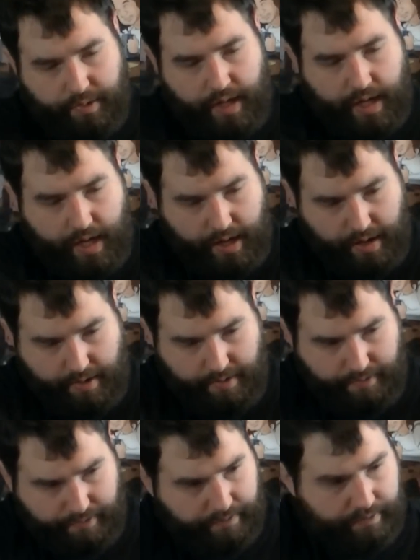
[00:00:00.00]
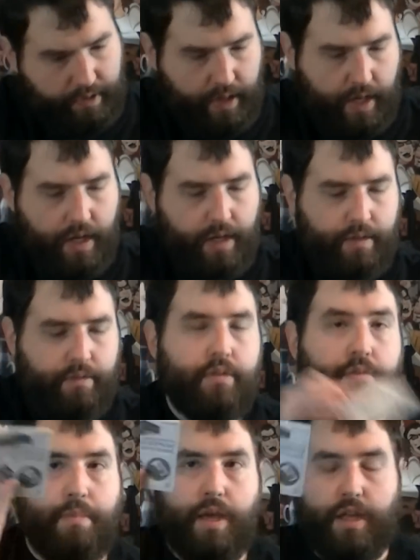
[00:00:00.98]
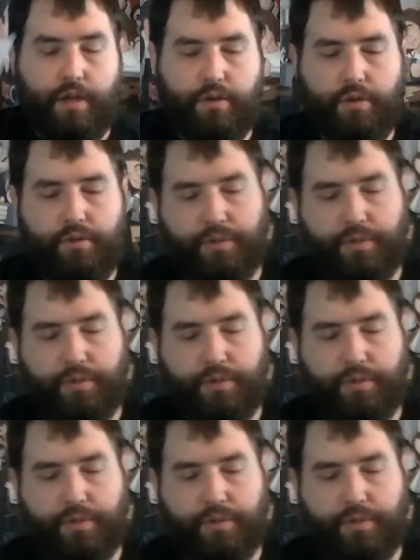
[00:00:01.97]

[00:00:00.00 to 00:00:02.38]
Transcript: We have manual,